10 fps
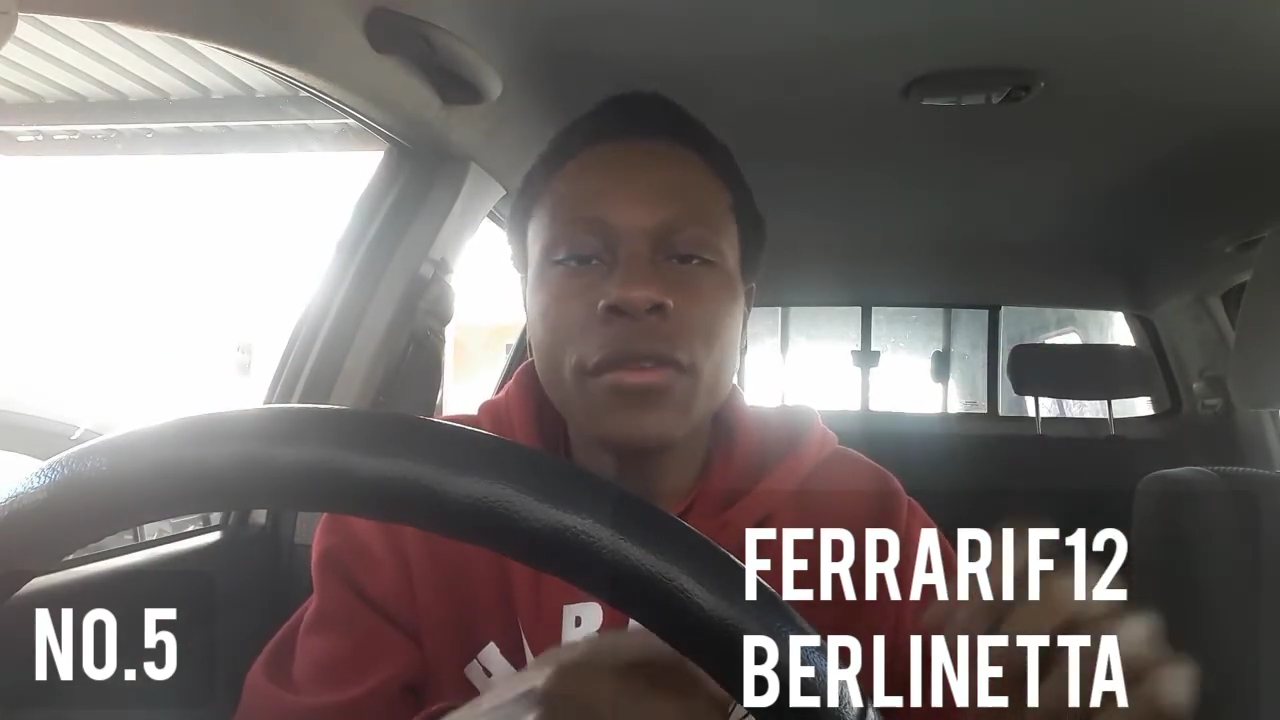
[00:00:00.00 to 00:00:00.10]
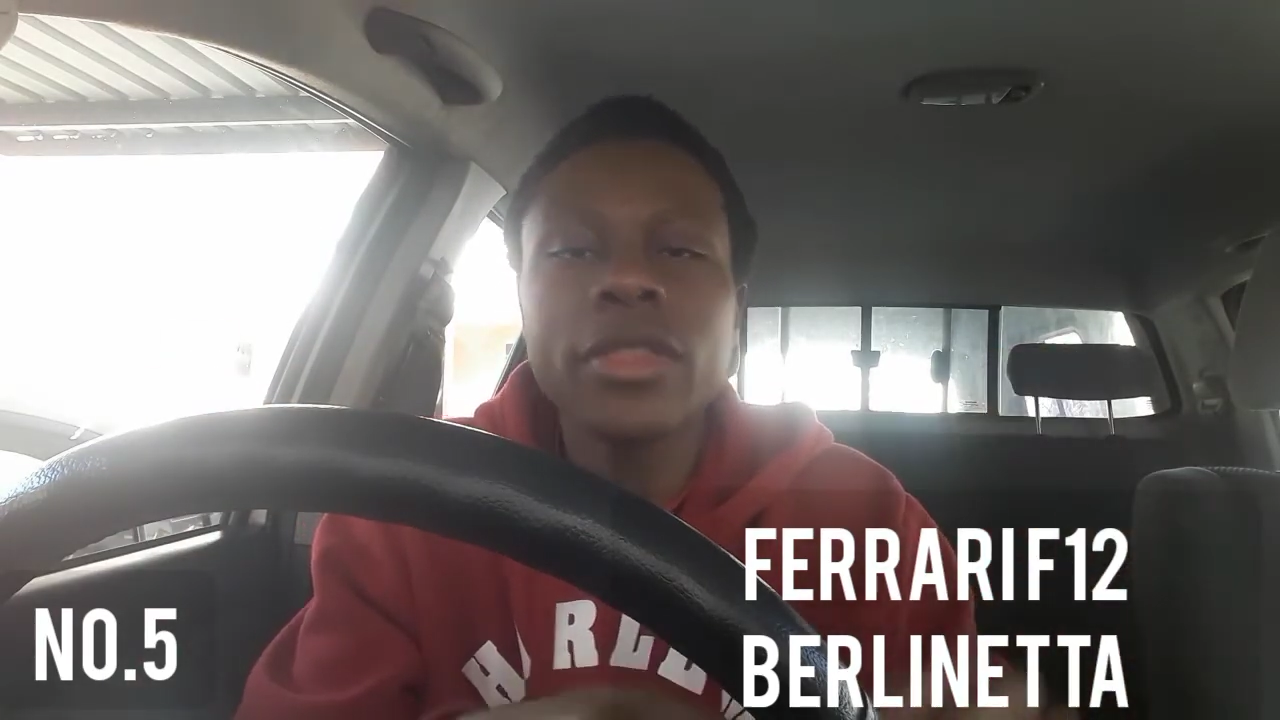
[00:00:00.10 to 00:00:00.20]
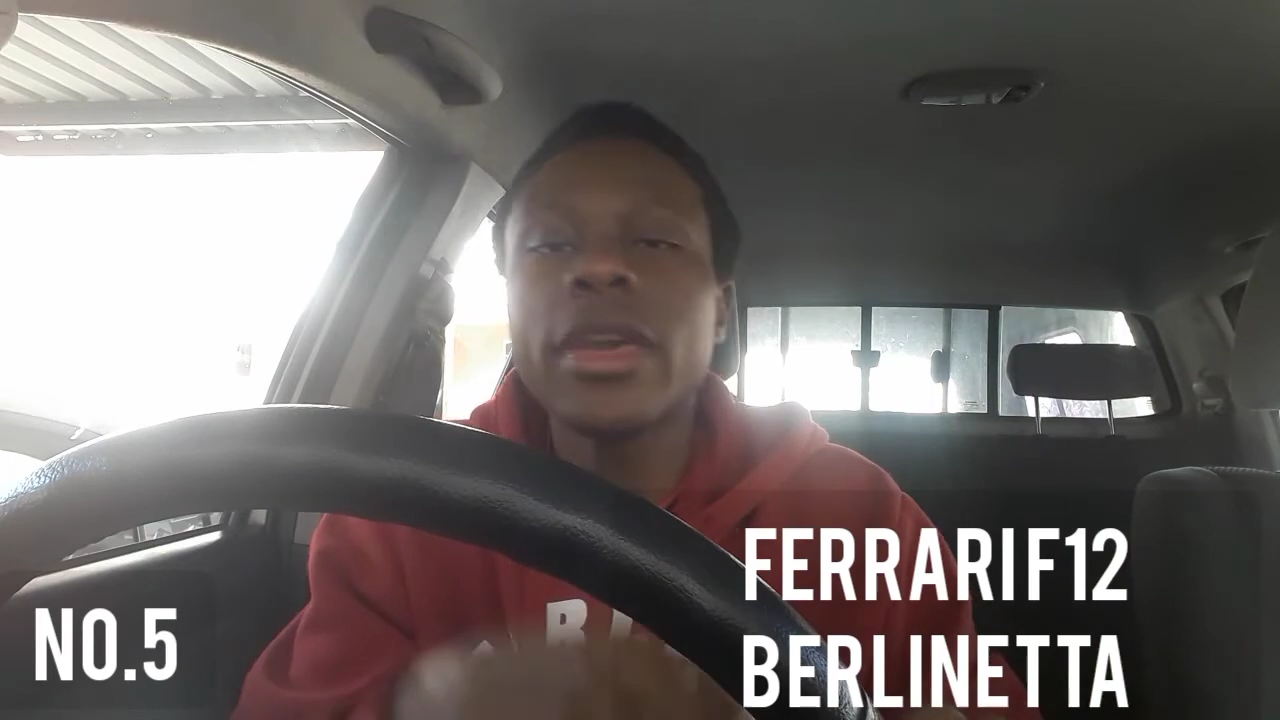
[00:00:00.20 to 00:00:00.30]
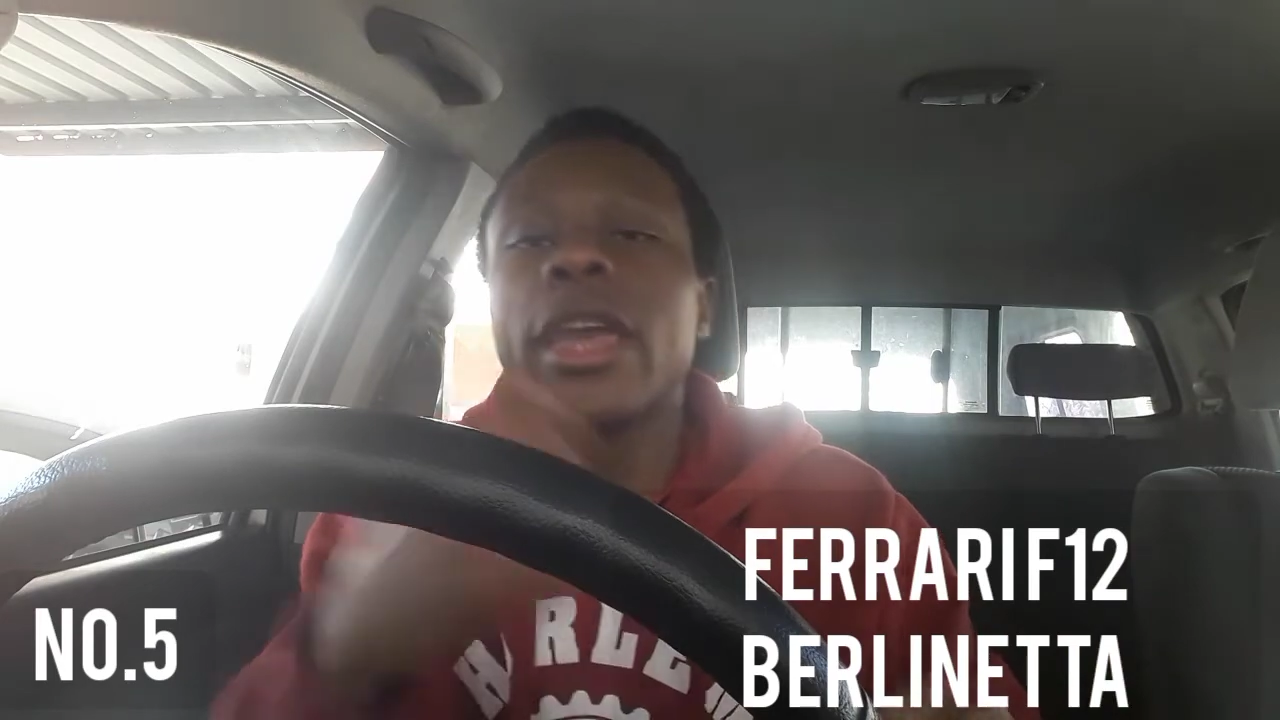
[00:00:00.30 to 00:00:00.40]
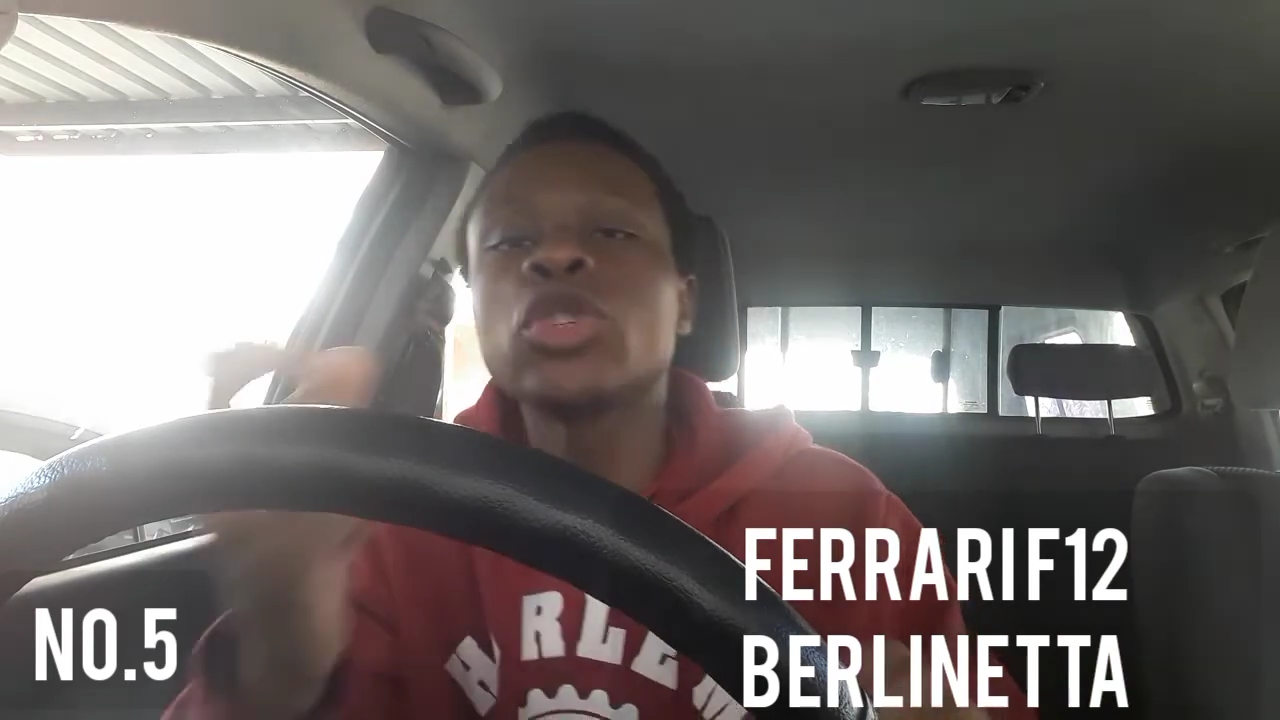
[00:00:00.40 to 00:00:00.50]

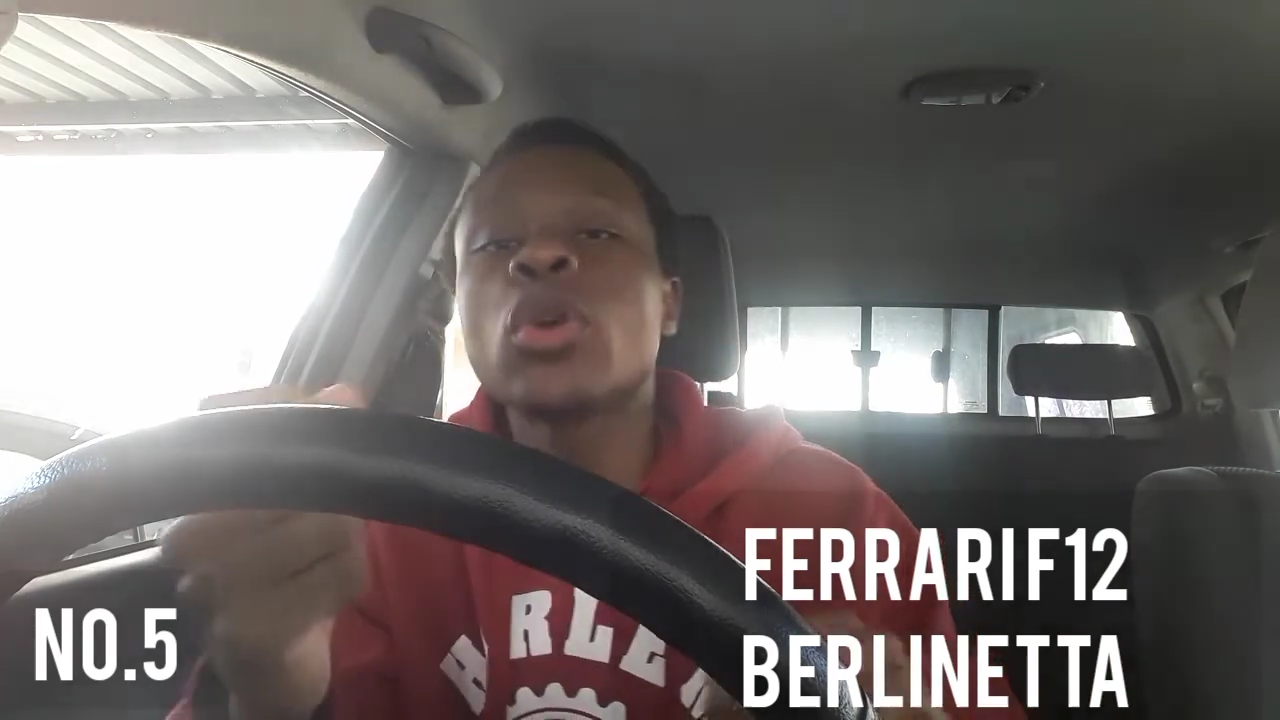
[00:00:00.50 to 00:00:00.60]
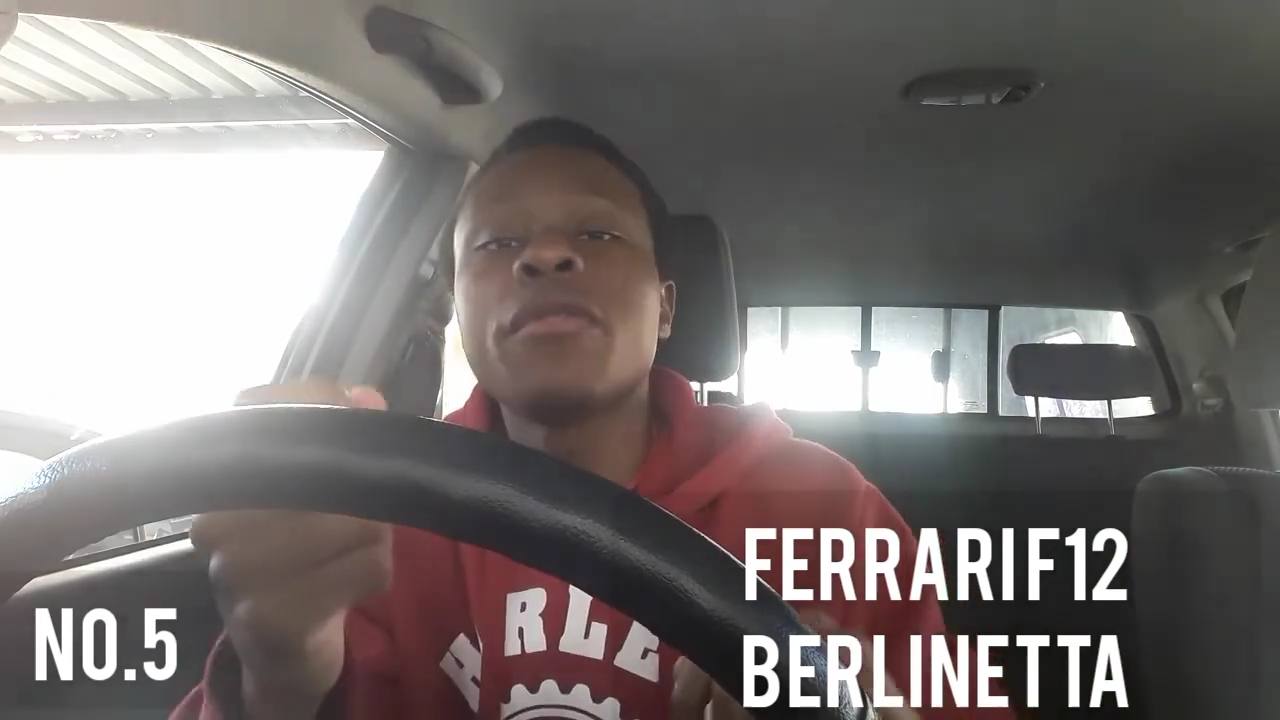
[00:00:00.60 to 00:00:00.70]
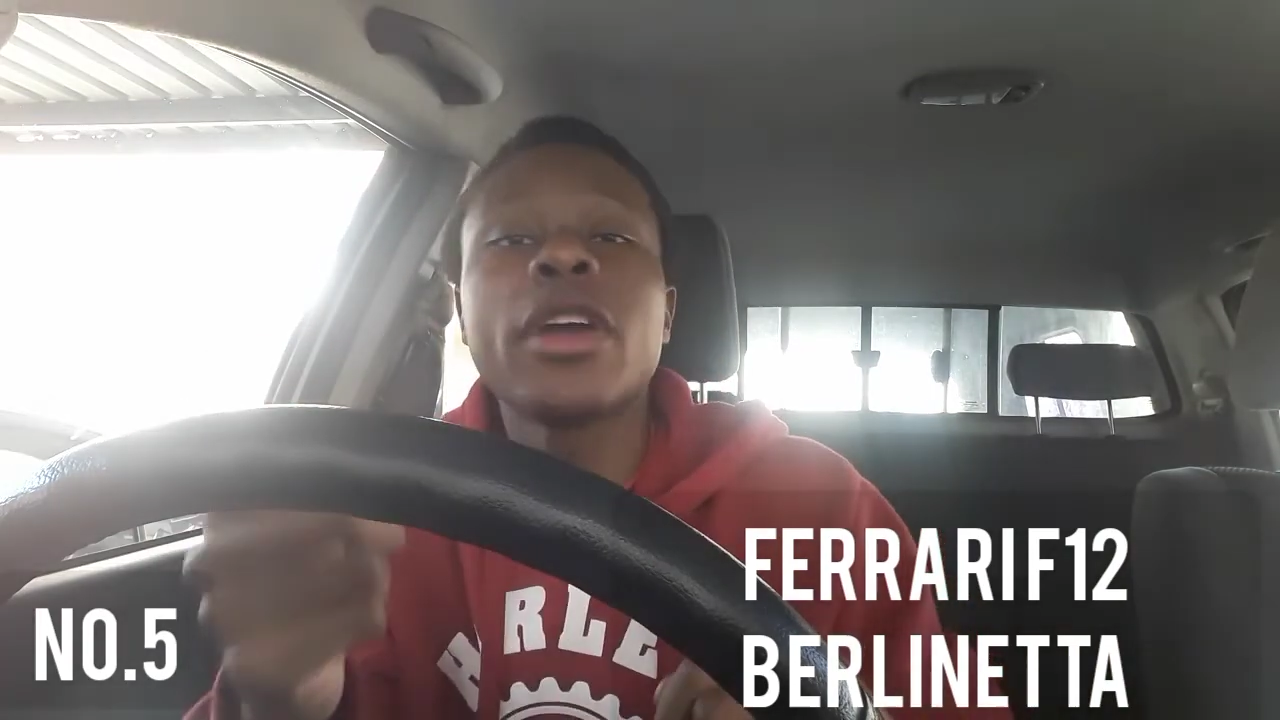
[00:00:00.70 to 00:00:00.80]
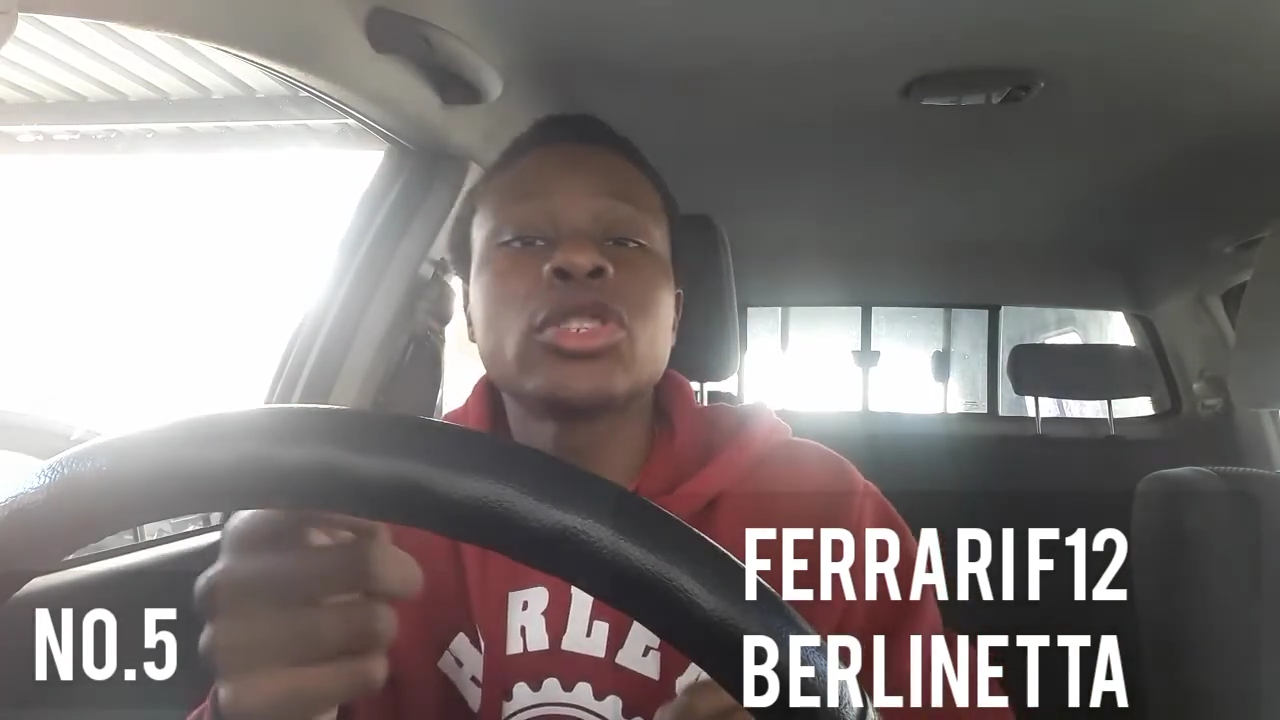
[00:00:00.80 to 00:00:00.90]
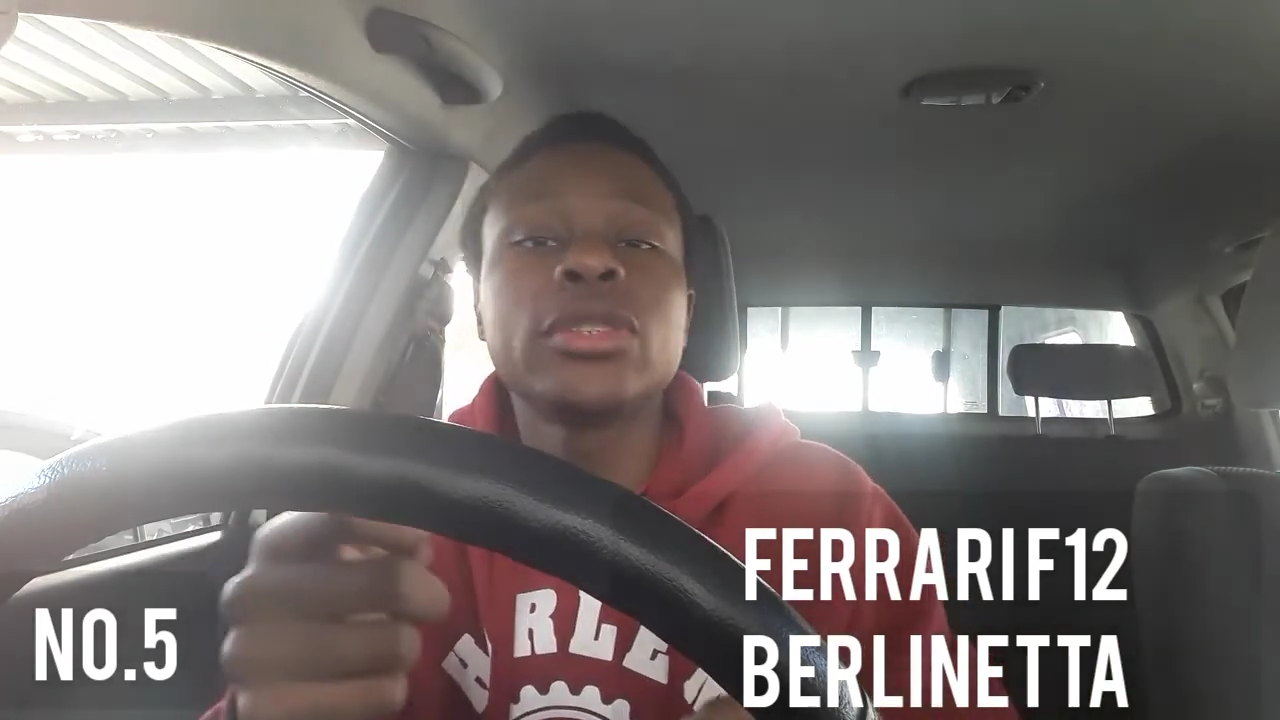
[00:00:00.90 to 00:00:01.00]
and the
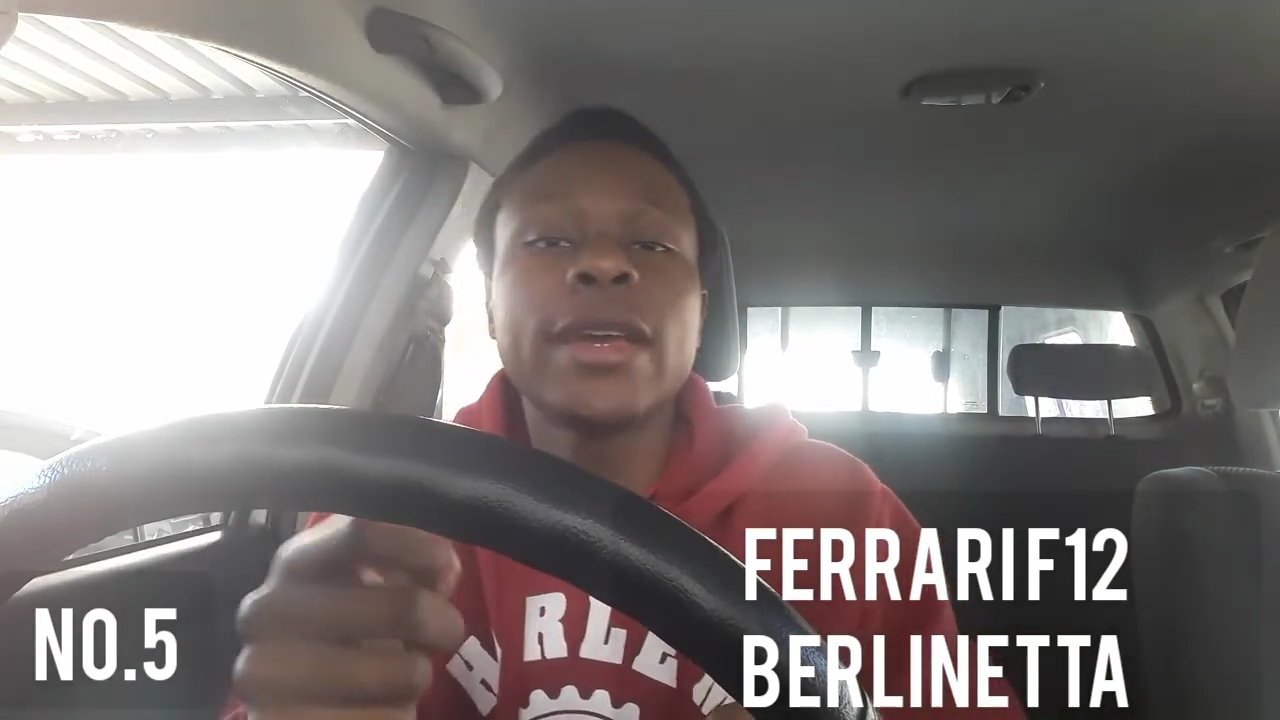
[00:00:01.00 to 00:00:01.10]
A12 actually